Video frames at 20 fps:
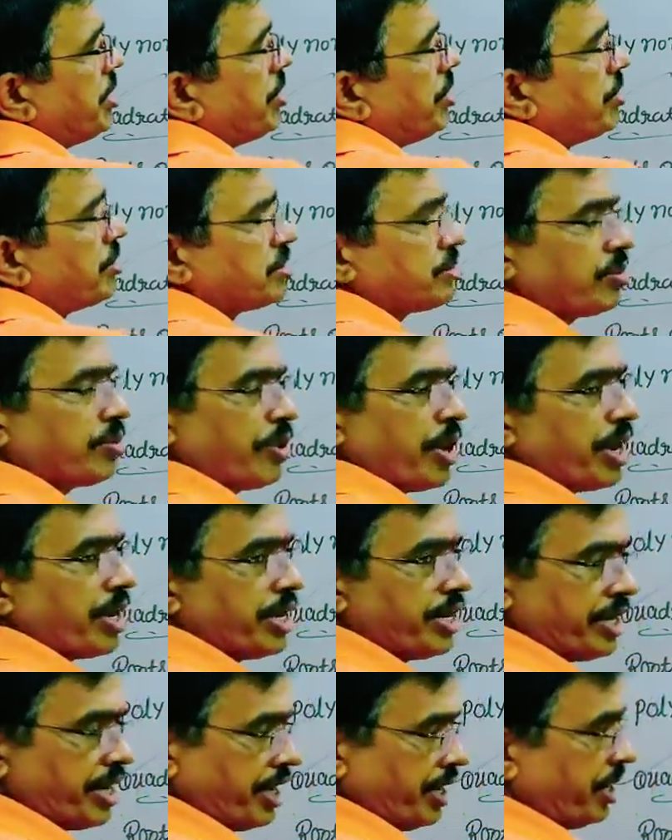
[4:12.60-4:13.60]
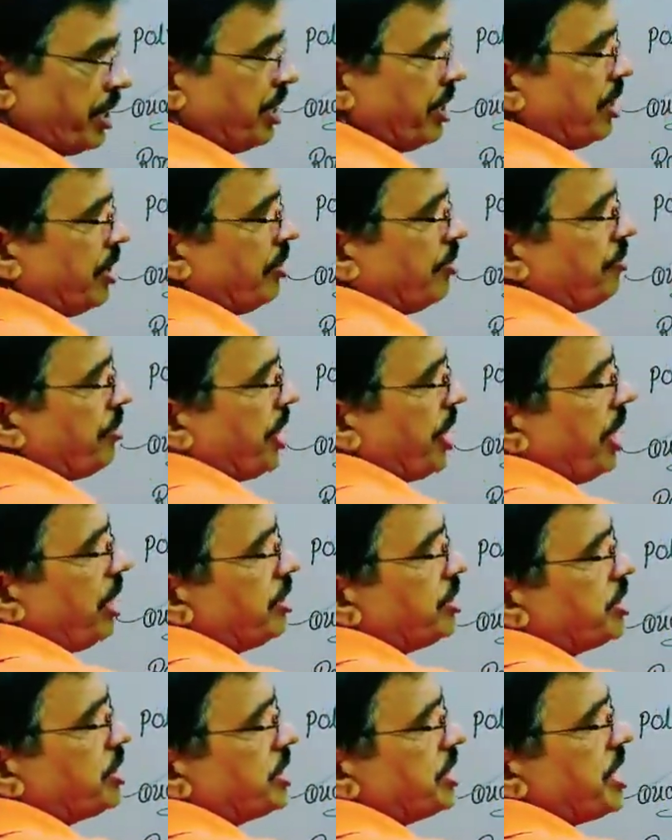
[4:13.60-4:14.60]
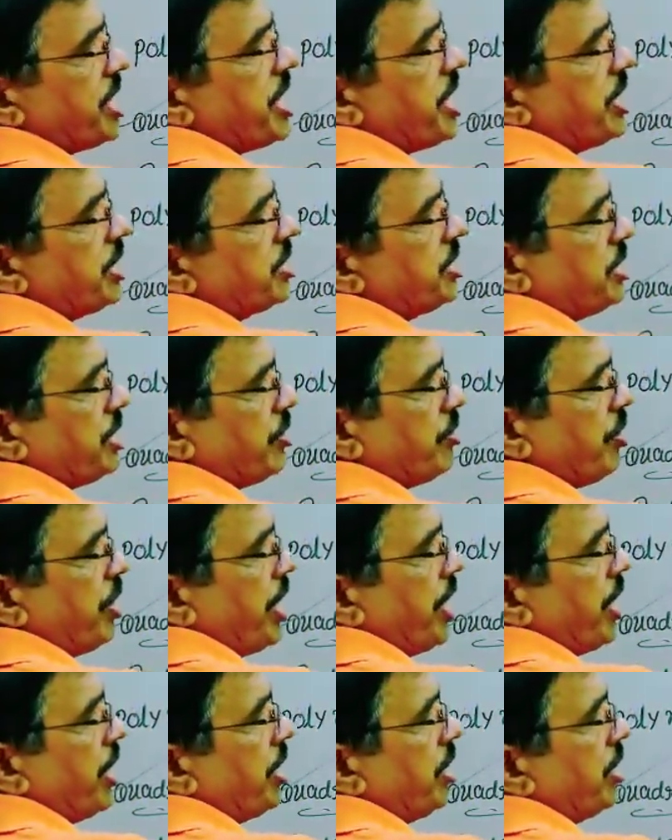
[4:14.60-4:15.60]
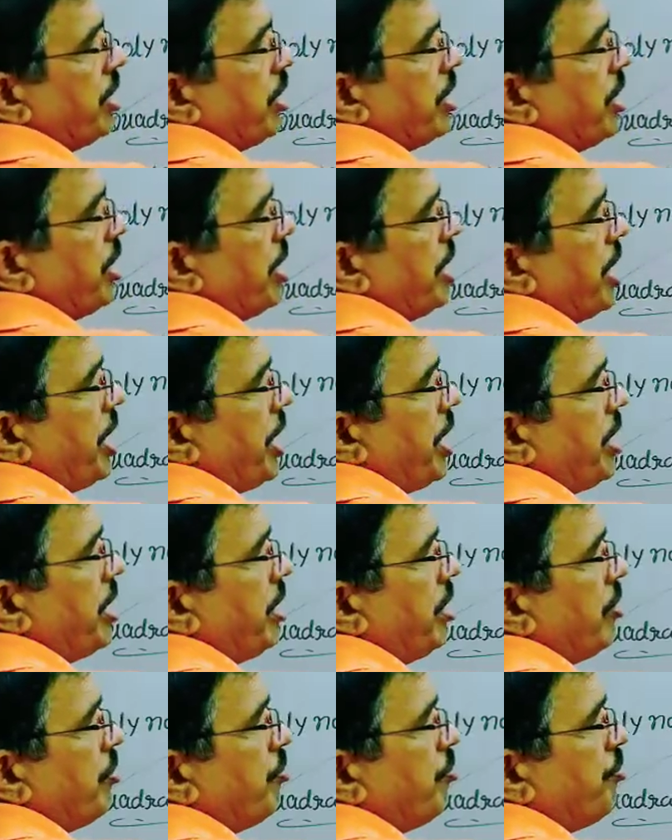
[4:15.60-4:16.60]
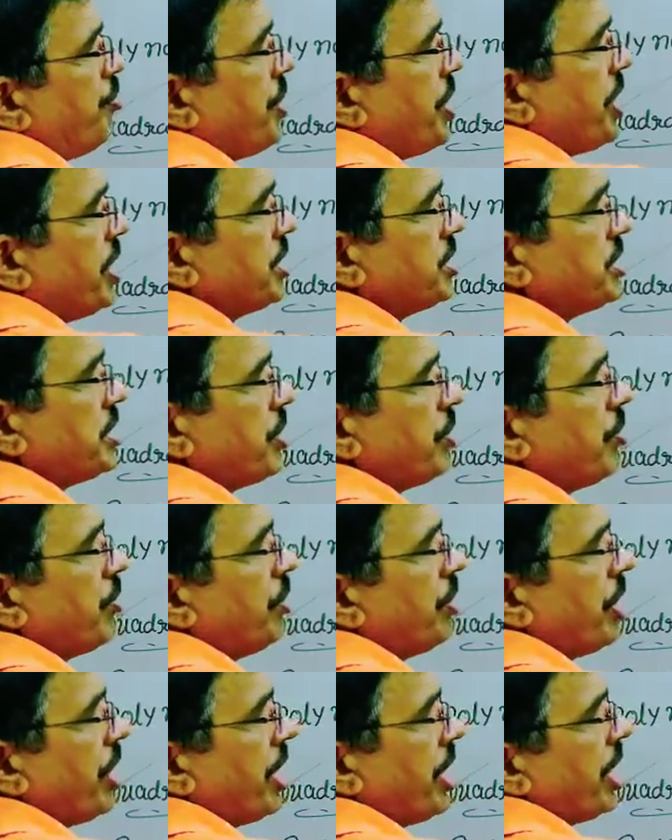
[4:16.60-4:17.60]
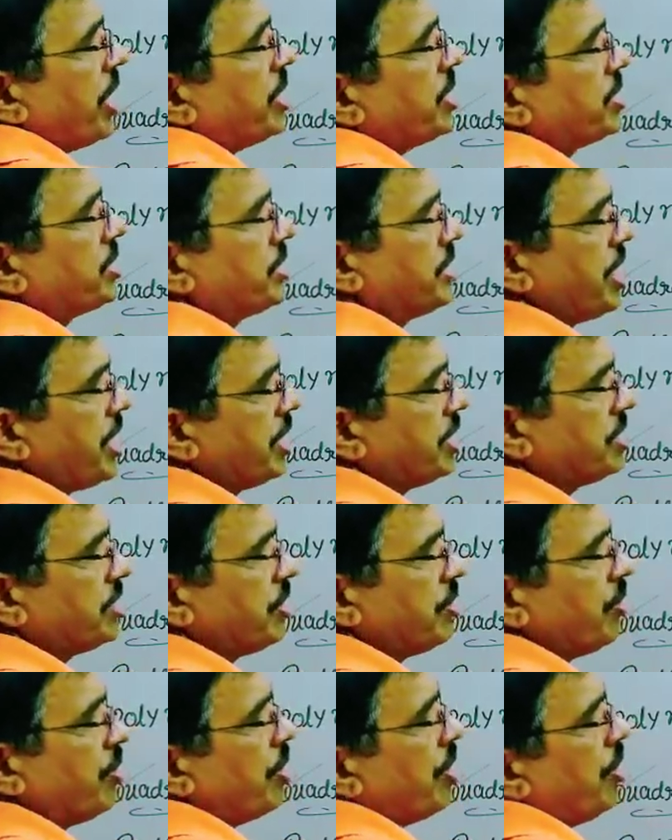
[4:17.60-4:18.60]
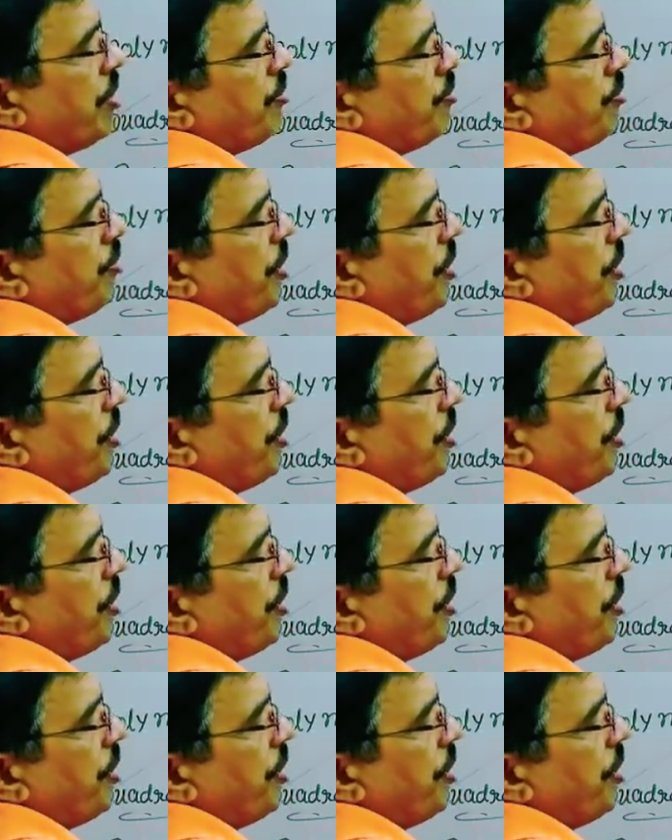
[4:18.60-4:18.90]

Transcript: is also quadratic because c is 0 here. Here b is 0, here c is 0,